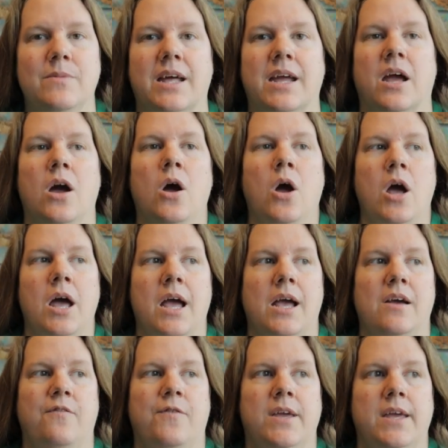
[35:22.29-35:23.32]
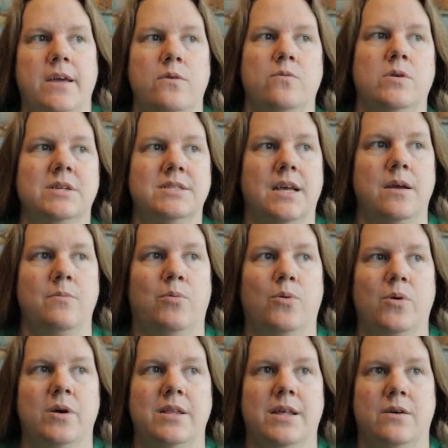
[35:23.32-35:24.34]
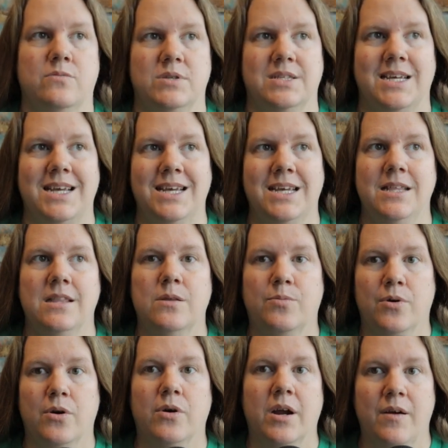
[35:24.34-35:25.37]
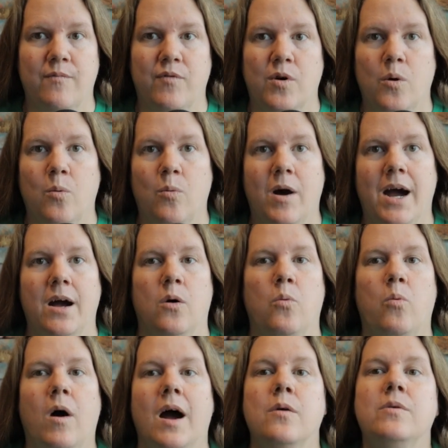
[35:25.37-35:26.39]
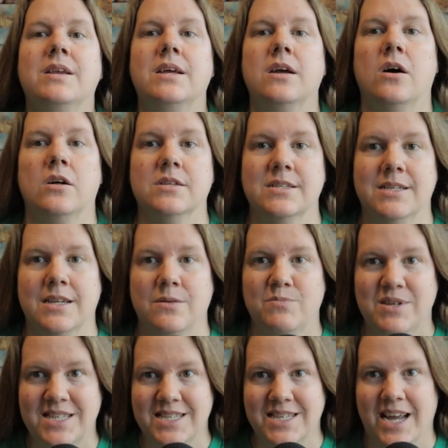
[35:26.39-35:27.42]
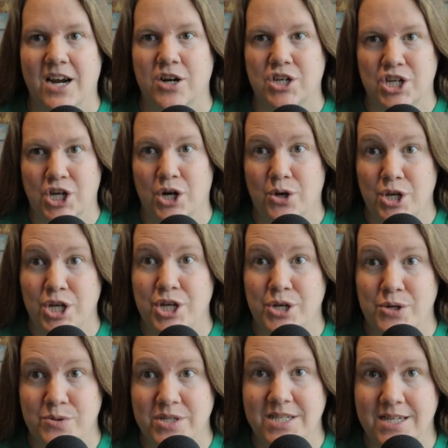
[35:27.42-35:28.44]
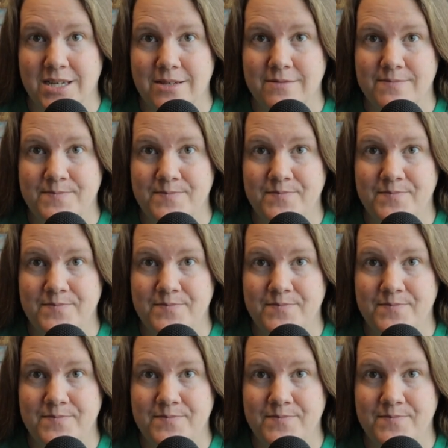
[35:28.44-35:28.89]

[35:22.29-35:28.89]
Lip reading: Like, if he was a boy that was in the program for a while, why would he all of a sudden be scared to go to Houston?